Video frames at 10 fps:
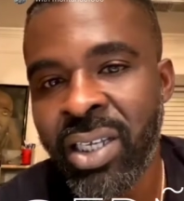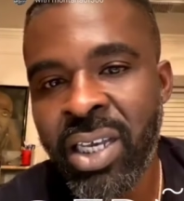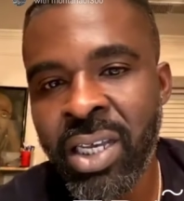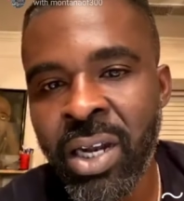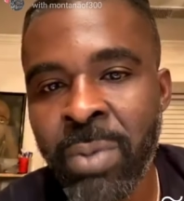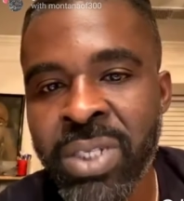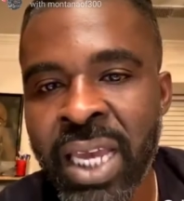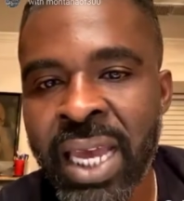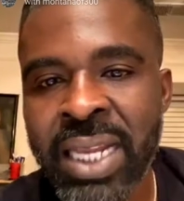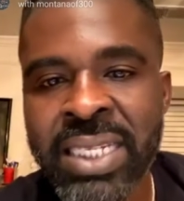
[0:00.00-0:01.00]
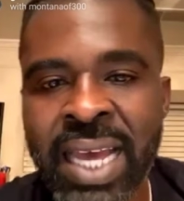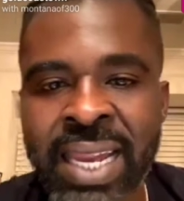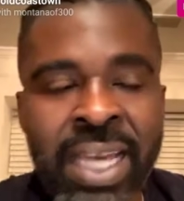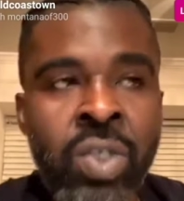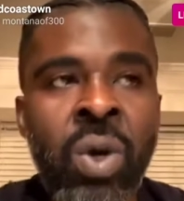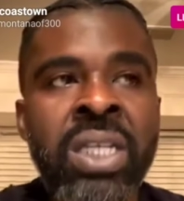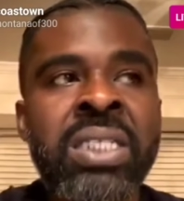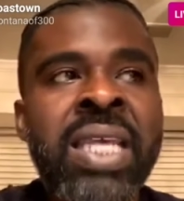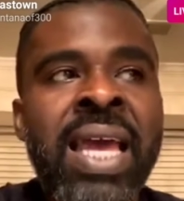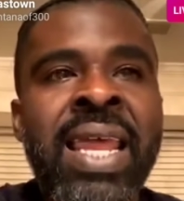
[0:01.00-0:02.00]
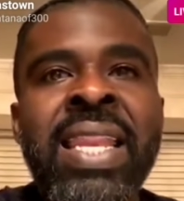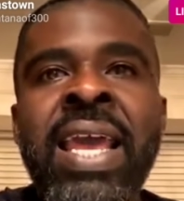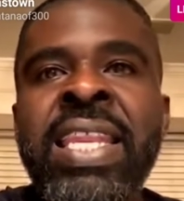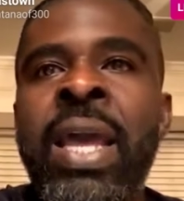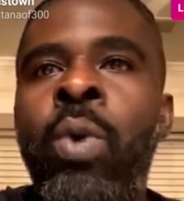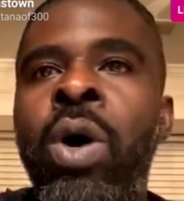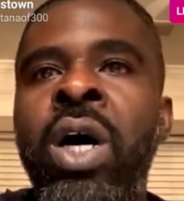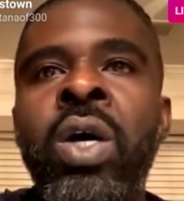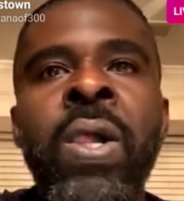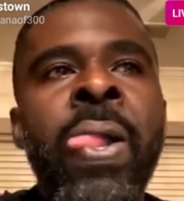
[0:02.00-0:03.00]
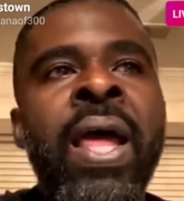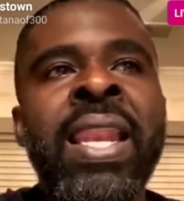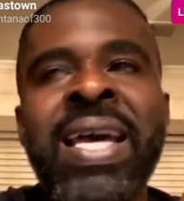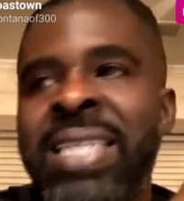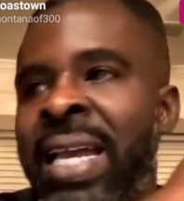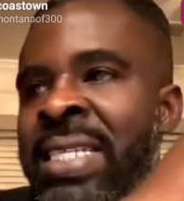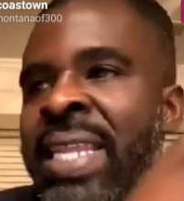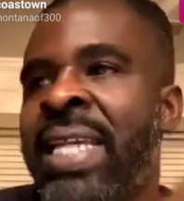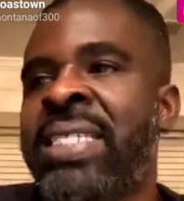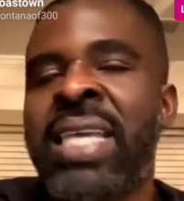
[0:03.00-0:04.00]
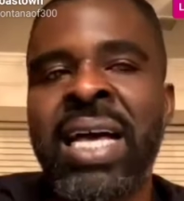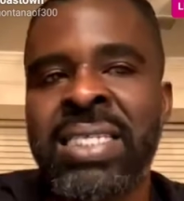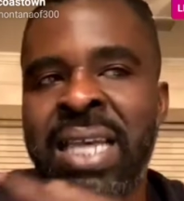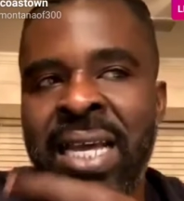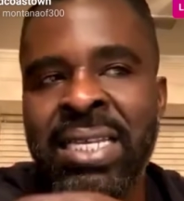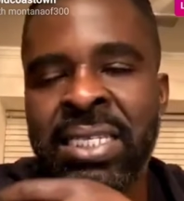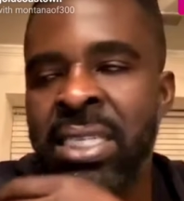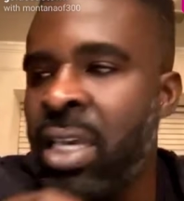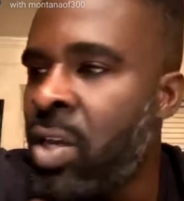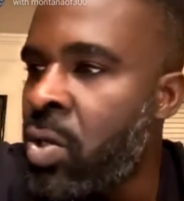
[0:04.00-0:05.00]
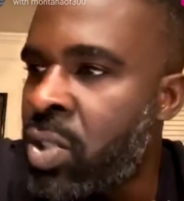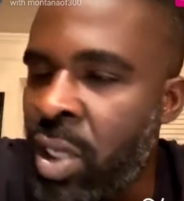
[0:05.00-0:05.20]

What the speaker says: Exactly. You know what I'm saying? Like, niggas don't understand that they were, and that's how these niggas sign these deals.